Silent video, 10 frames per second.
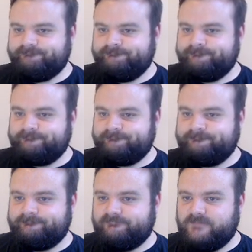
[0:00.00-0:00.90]
Hmm.
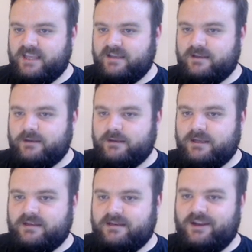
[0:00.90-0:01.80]

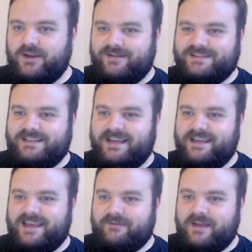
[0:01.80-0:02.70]
Lily, who I slightly
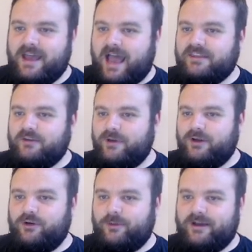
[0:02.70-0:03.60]
gave her. I think we
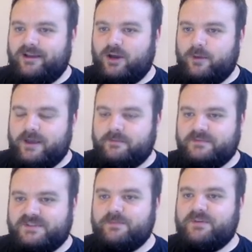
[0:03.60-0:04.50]
all were a little bit,
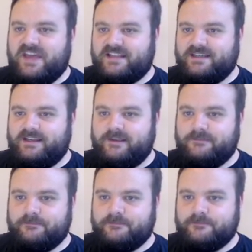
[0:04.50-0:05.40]
sympathetically.
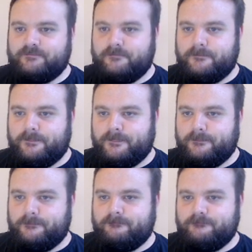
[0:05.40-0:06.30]

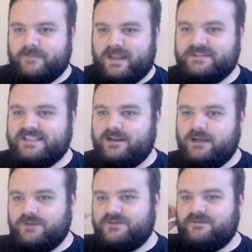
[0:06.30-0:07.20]
I'm seeing a
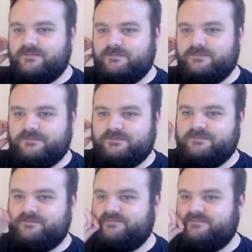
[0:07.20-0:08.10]
lot of
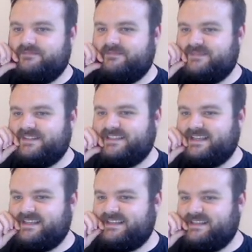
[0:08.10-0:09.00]

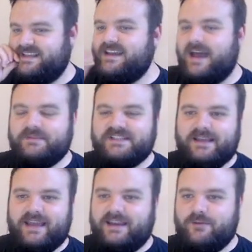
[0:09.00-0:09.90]
six. I'm
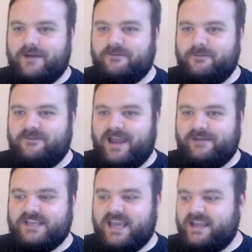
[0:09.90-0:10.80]
seeing anywhere from
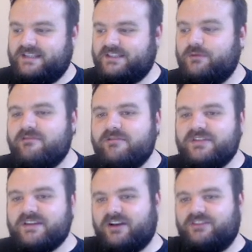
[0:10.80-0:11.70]
five to eight. So we're on
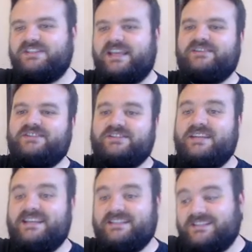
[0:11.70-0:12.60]
the consensus
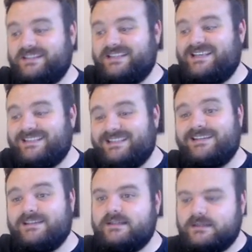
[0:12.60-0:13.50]
that it's
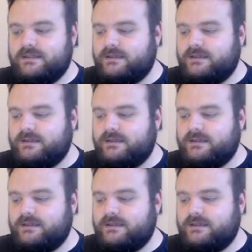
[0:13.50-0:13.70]
decent.